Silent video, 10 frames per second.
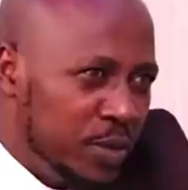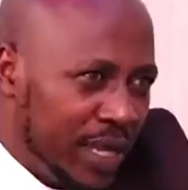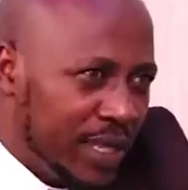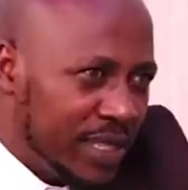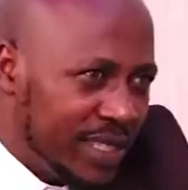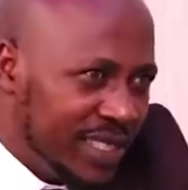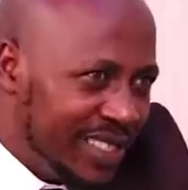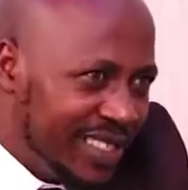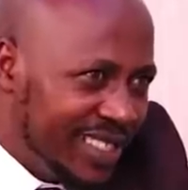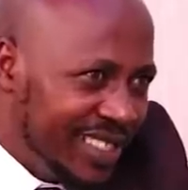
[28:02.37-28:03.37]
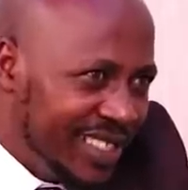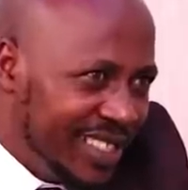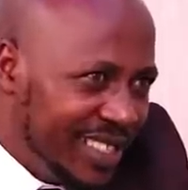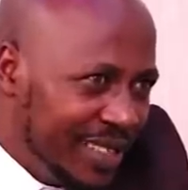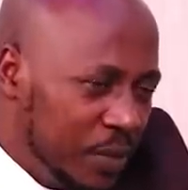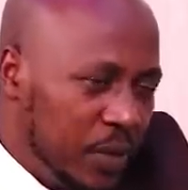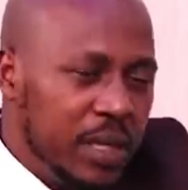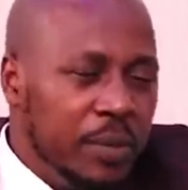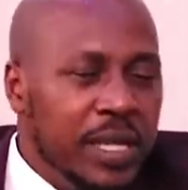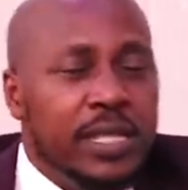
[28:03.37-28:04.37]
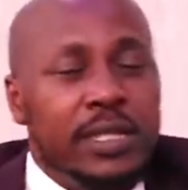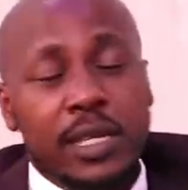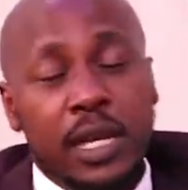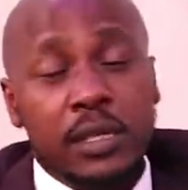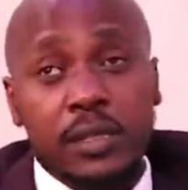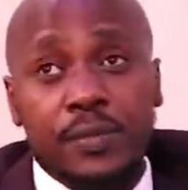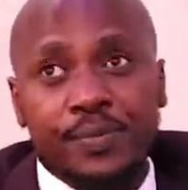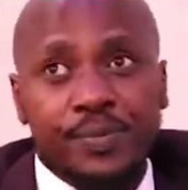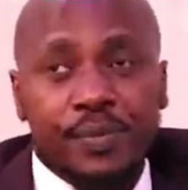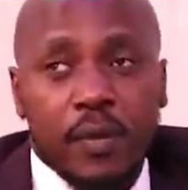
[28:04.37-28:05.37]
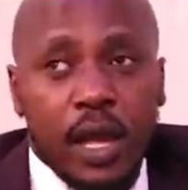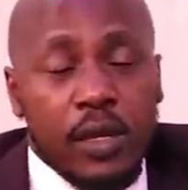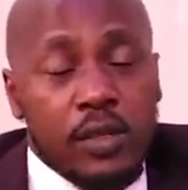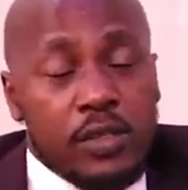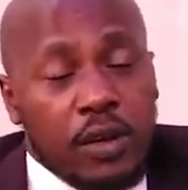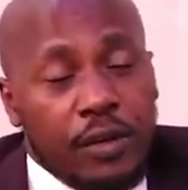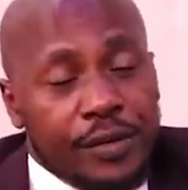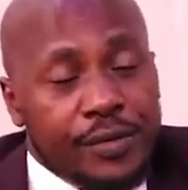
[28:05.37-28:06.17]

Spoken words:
with brothers because some ladies are just neutral.